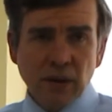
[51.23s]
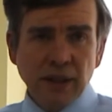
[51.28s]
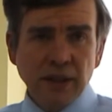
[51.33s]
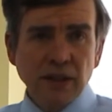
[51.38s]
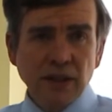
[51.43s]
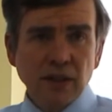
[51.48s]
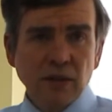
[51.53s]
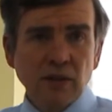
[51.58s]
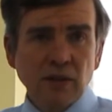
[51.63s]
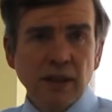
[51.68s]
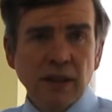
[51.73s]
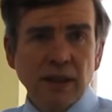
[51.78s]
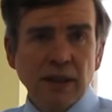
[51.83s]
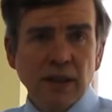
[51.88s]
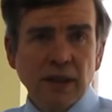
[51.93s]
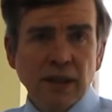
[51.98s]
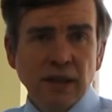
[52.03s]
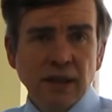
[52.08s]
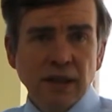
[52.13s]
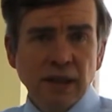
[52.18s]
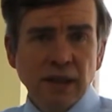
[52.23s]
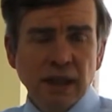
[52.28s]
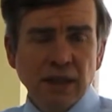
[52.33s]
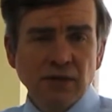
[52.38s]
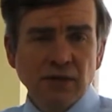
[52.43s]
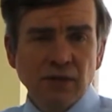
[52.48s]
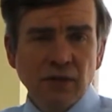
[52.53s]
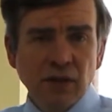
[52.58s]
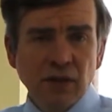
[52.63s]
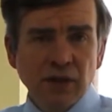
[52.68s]
into
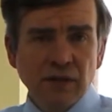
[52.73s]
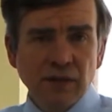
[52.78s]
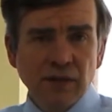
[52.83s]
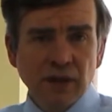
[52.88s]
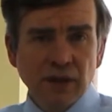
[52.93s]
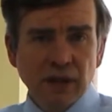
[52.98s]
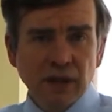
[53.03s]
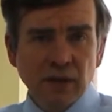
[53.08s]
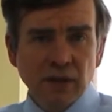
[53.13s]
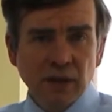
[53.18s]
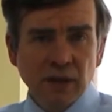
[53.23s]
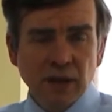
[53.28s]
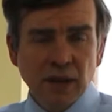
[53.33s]
later on in the video.